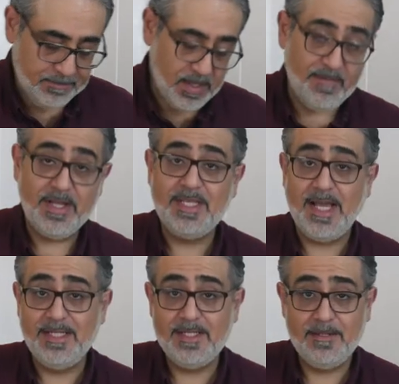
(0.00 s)
give it a
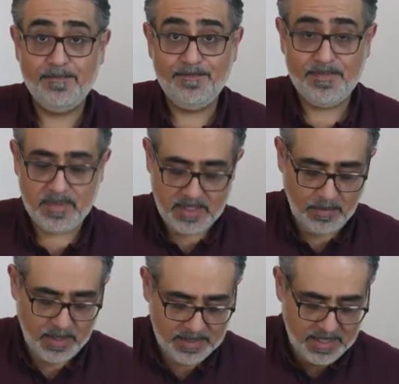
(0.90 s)
taste, see
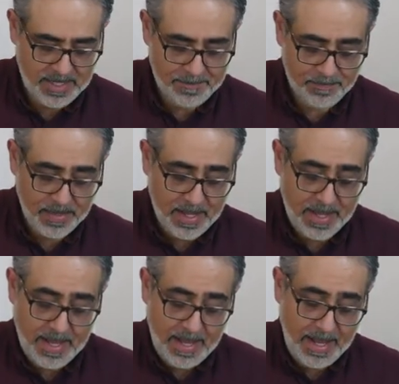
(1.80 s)
what it's saying.
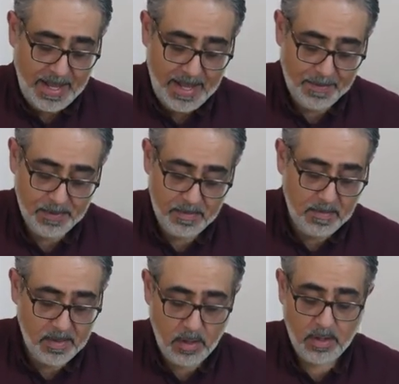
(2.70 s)
Uh, but
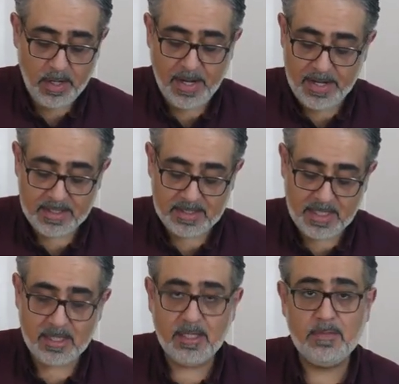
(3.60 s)
remember, the longer you let it
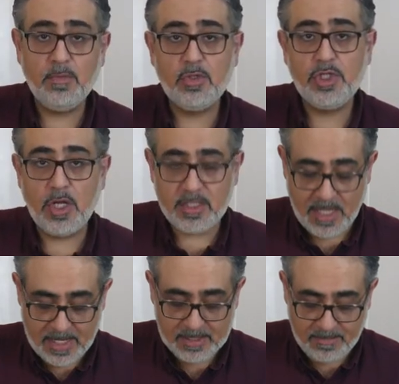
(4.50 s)
sit, the more chance it
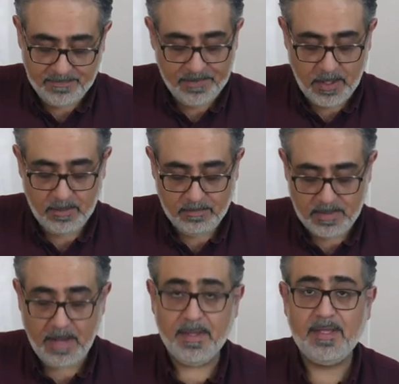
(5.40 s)
has of, you know,
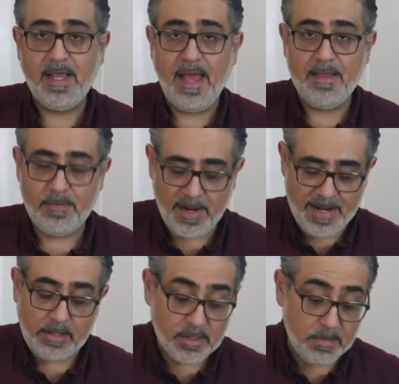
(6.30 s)
coming together. Right
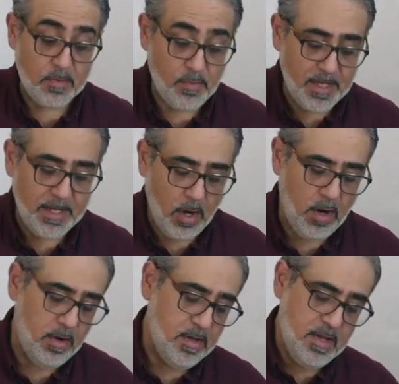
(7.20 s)
now it's going to be really
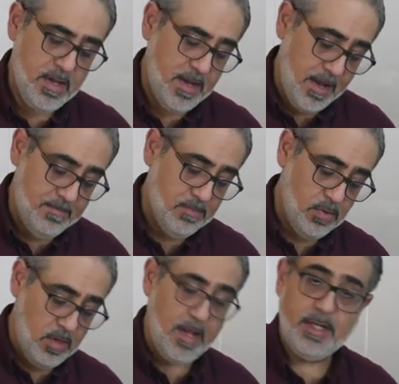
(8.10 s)
hot and
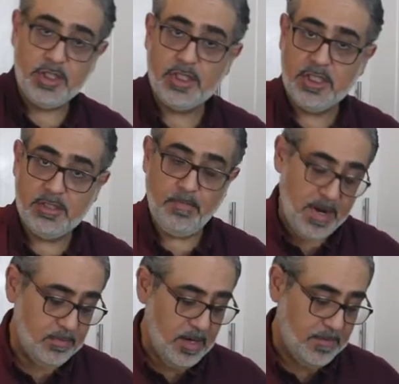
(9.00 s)
more than likely just going to
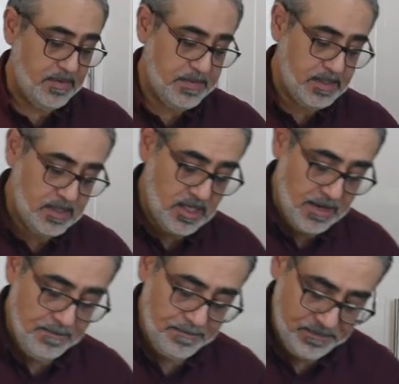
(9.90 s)
spread all over, but
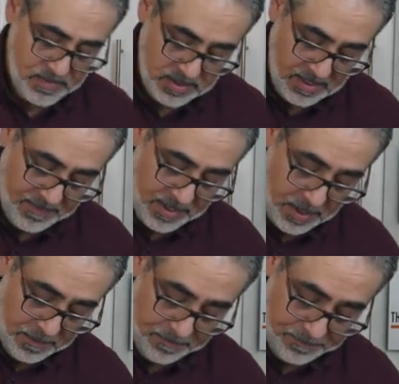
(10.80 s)
um, let's give it a go.